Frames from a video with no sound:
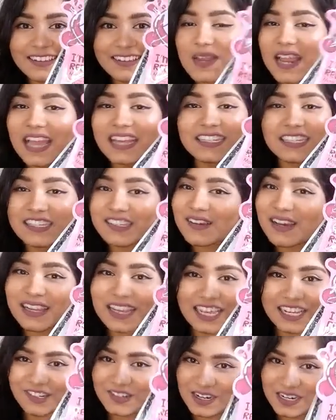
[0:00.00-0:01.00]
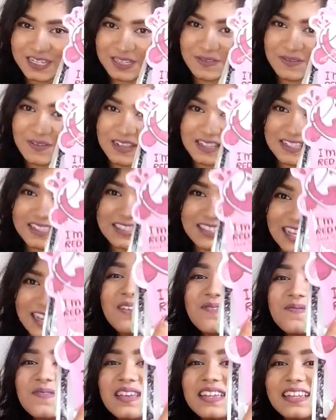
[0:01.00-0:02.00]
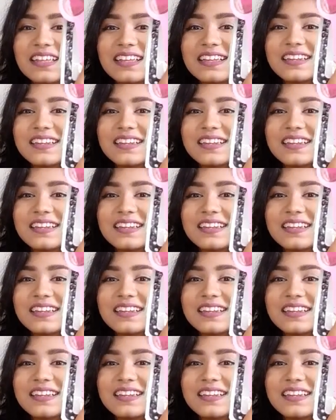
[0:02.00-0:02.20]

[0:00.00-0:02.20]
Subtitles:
When I tell you I like crazy masks, I mean